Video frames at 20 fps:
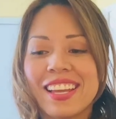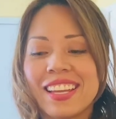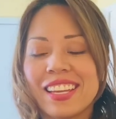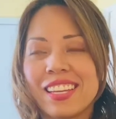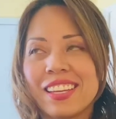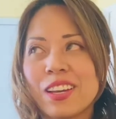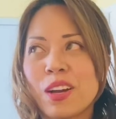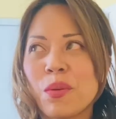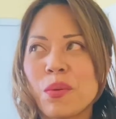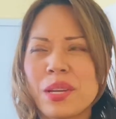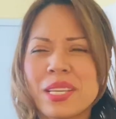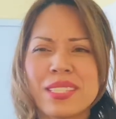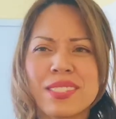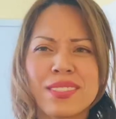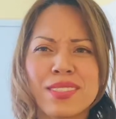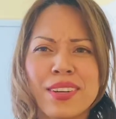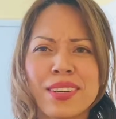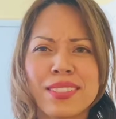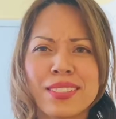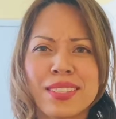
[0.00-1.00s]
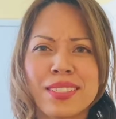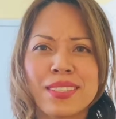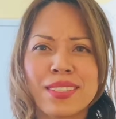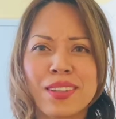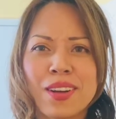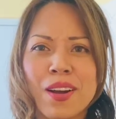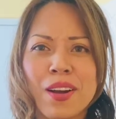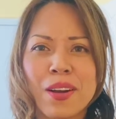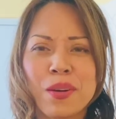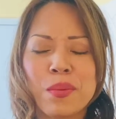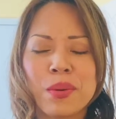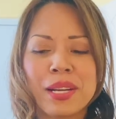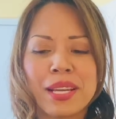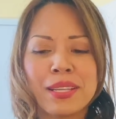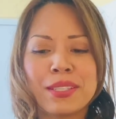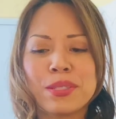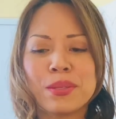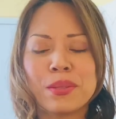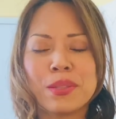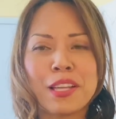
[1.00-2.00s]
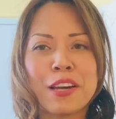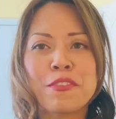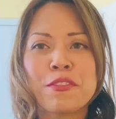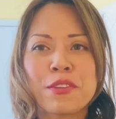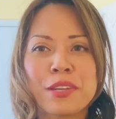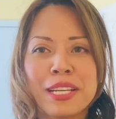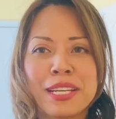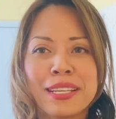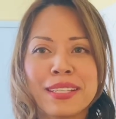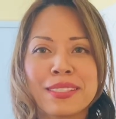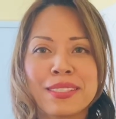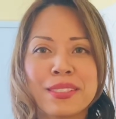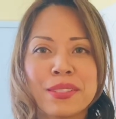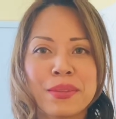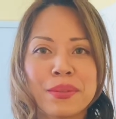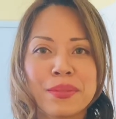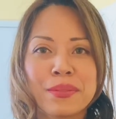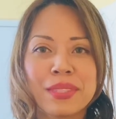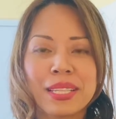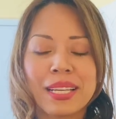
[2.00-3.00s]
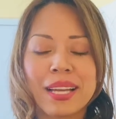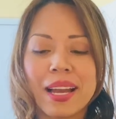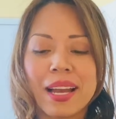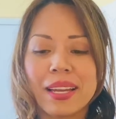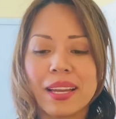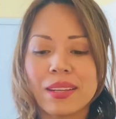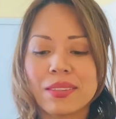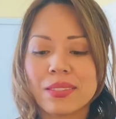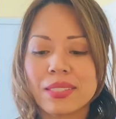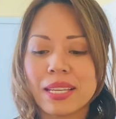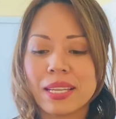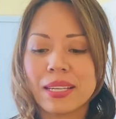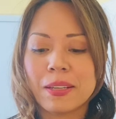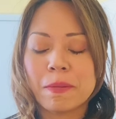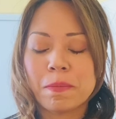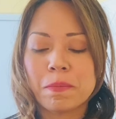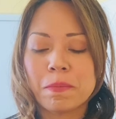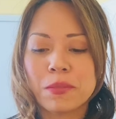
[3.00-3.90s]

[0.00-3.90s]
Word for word: He always starts his car when I do love readings too, the guy outside.